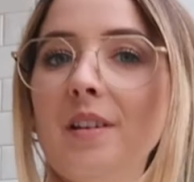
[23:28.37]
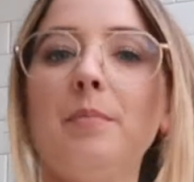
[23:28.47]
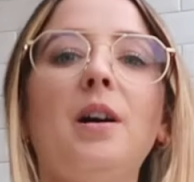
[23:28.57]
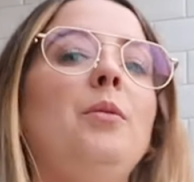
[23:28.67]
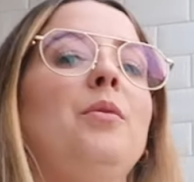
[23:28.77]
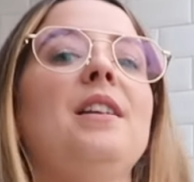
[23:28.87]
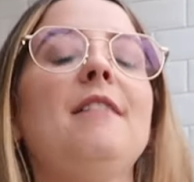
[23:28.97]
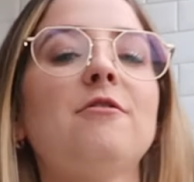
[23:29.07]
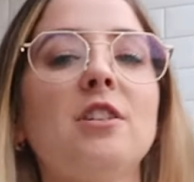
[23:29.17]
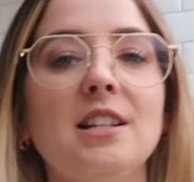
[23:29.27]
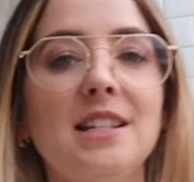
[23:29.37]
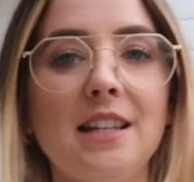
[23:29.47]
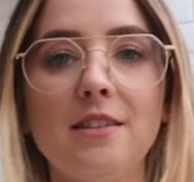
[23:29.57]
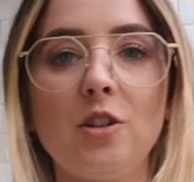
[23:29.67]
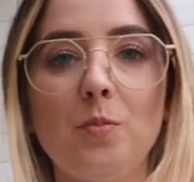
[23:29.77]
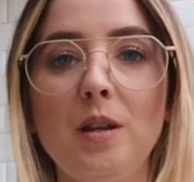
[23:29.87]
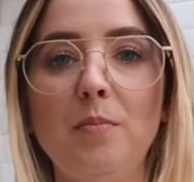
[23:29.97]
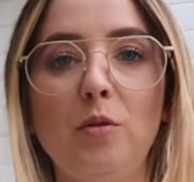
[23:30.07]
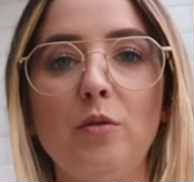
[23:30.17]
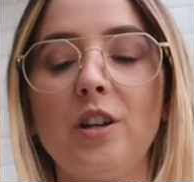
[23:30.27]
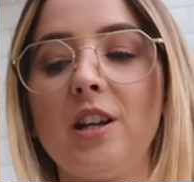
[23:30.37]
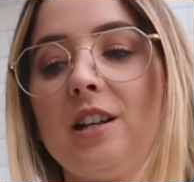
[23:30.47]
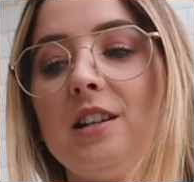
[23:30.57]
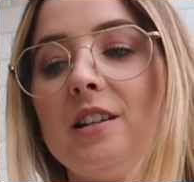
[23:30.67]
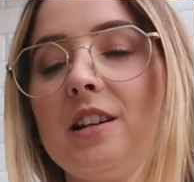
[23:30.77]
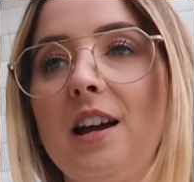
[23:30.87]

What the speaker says: but I will never understand those people that can